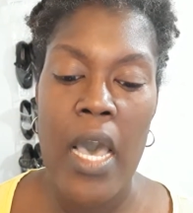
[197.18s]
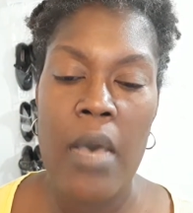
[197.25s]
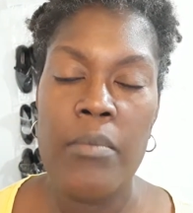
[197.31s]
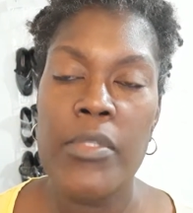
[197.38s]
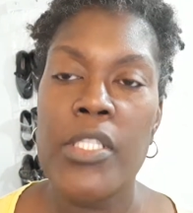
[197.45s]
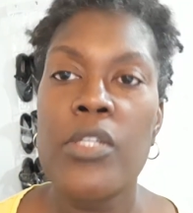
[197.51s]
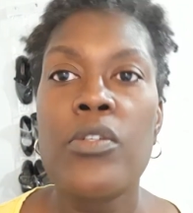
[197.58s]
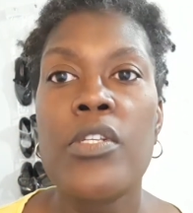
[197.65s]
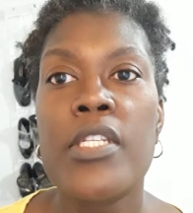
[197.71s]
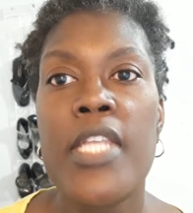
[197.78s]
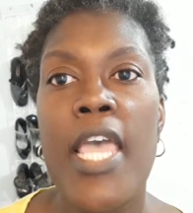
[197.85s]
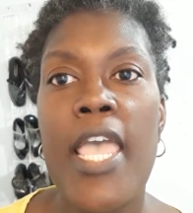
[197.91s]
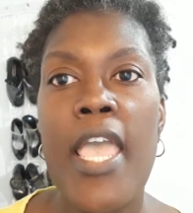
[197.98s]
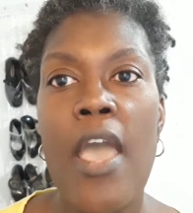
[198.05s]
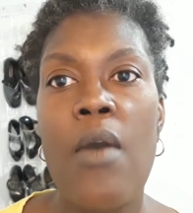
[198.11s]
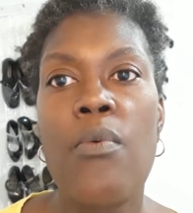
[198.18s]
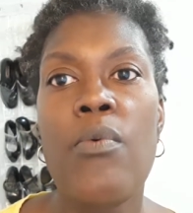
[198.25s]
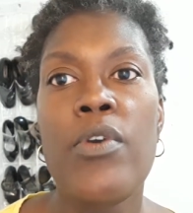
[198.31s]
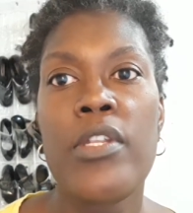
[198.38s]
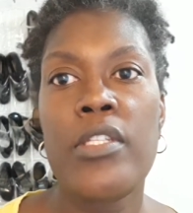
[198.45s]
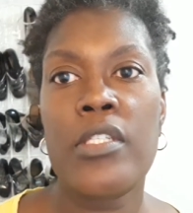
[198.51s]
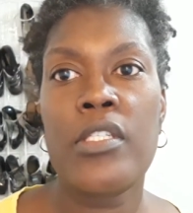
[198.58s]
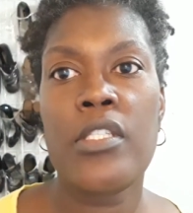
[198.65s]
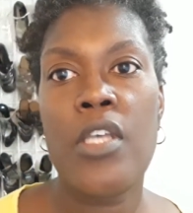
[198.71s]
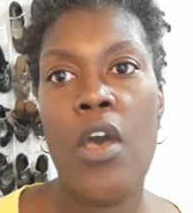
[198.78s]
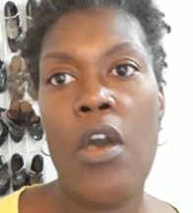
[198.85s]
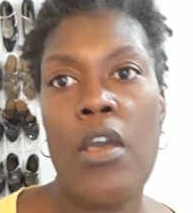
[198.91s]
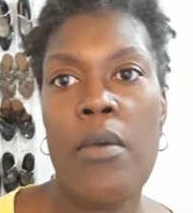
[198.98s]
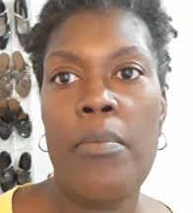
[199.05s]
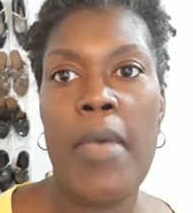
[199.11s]
So today I wanted to
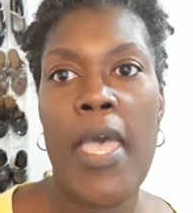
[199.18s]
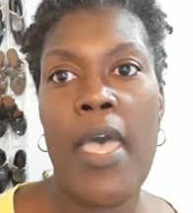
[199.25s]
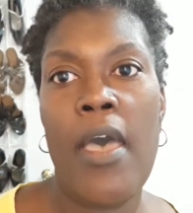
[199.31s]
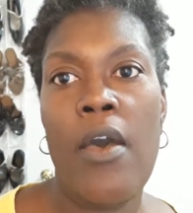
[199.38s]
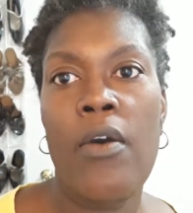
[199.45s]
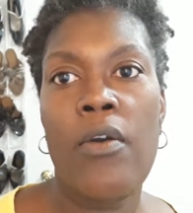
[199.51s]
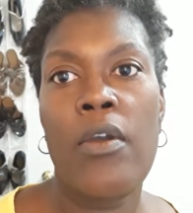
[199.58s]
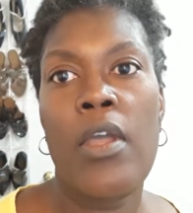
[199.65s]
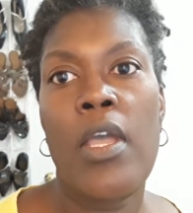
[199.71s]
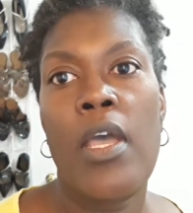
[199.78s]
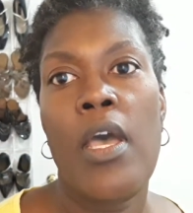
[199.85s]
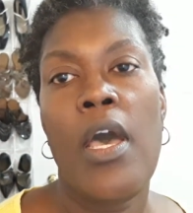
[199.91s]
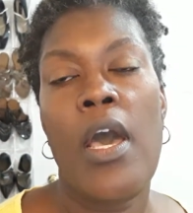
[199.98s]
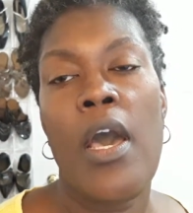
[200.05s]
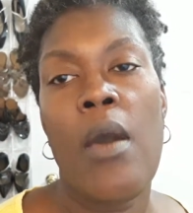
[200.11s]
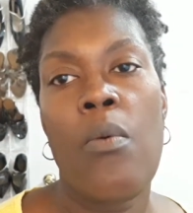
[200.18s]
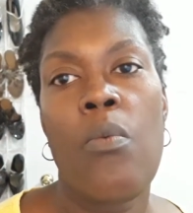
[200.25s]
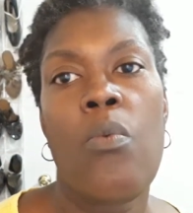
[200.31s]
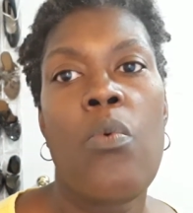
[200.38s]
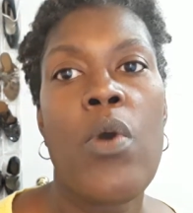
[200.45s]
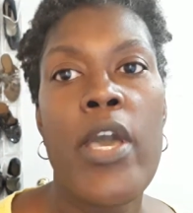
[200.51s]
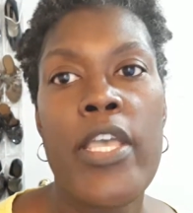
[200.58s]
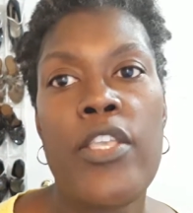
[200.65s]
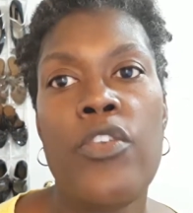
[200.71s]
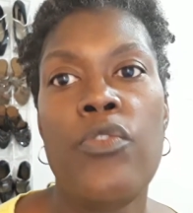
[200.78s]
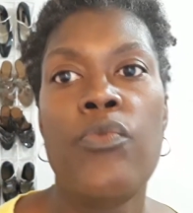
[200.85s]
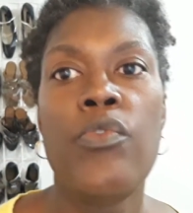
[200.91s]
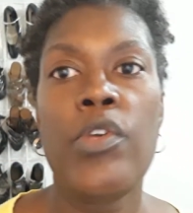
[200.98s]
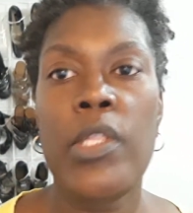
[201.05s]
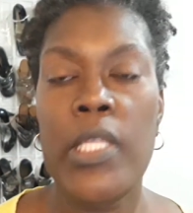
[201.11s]
talk about what
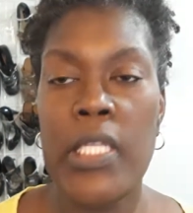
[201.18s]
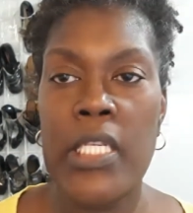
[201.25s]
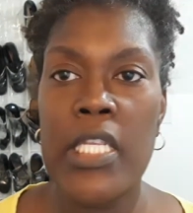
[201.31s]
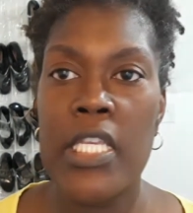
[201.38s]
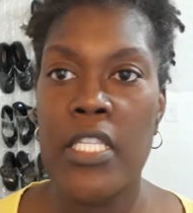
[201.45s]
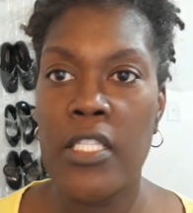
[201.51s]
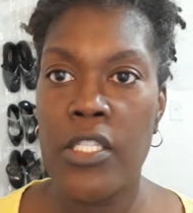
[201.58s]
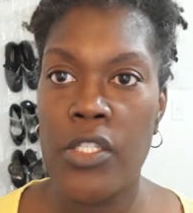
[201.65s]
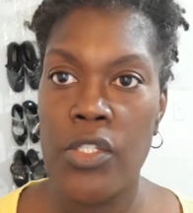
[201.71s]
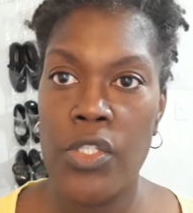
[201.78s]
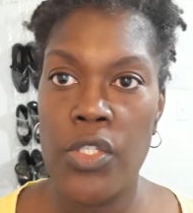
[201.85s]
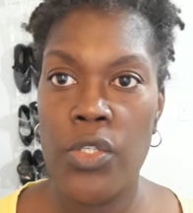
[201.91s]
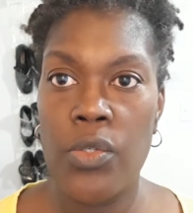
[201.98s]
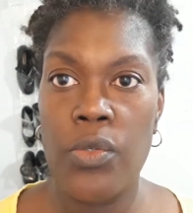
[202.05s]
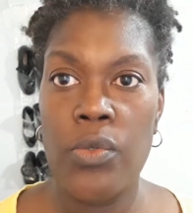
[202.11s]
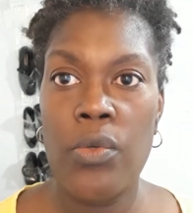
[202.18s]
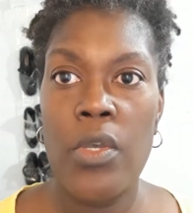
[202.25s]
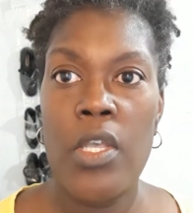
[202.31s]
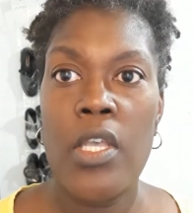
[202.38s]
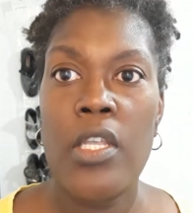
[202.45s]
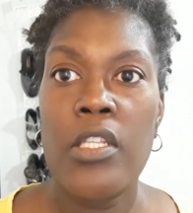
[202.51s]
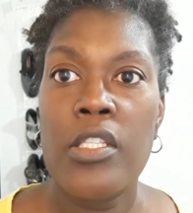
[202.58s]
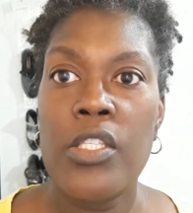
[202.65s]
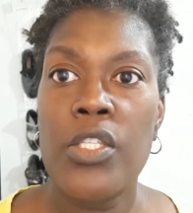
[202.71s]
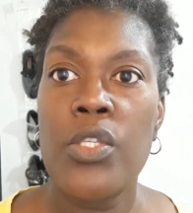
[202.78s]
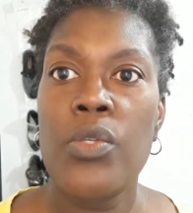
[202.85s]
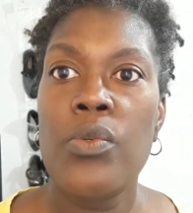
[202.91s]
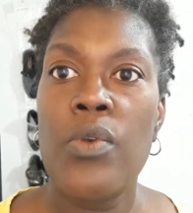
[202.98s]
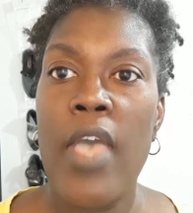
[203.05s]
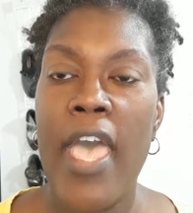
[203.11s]
you really need to do
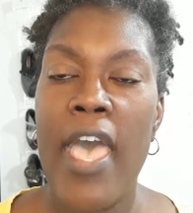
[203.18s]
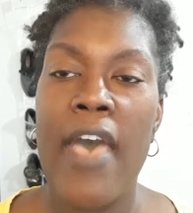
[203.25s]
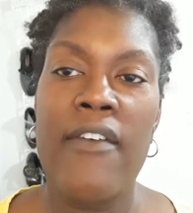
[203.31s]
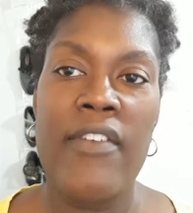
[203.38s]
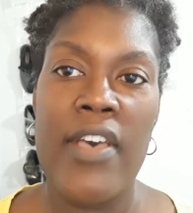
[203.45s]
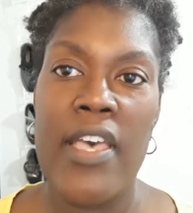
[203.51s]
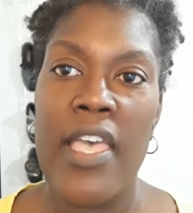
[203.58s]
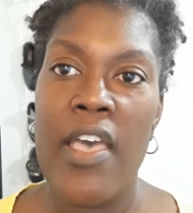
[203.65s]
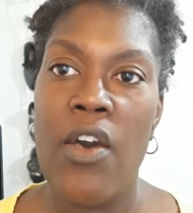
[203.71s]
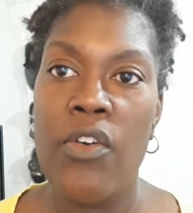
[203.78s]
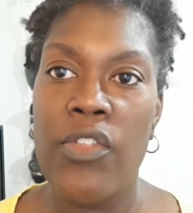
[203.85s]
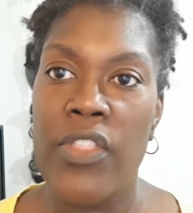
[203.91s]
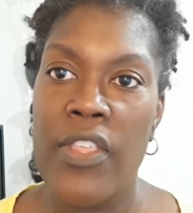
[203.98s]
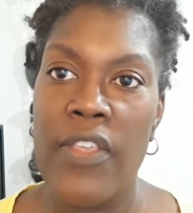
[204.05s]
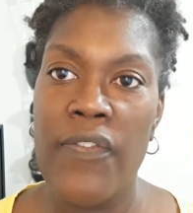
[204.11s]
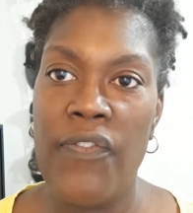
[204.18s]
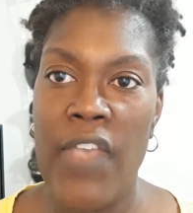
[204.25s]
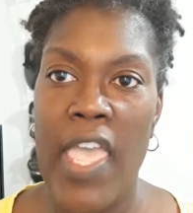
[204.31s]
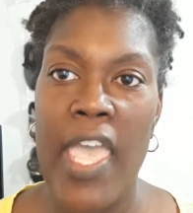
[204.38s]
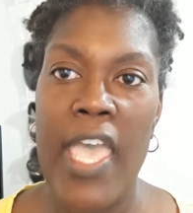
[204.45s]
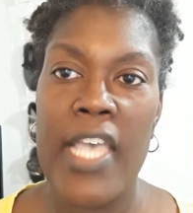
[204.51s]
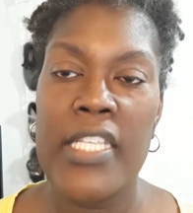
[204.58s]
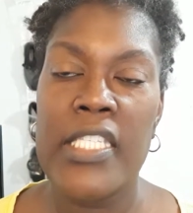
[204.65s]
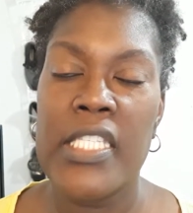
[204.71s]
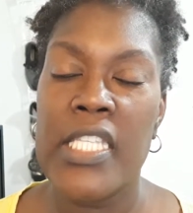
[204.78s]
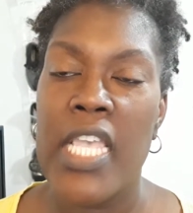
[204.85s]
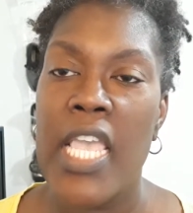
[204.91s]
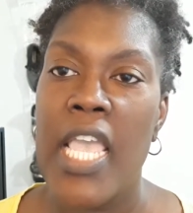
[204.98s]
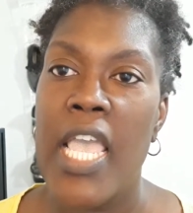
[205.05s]
to have a healthy fast.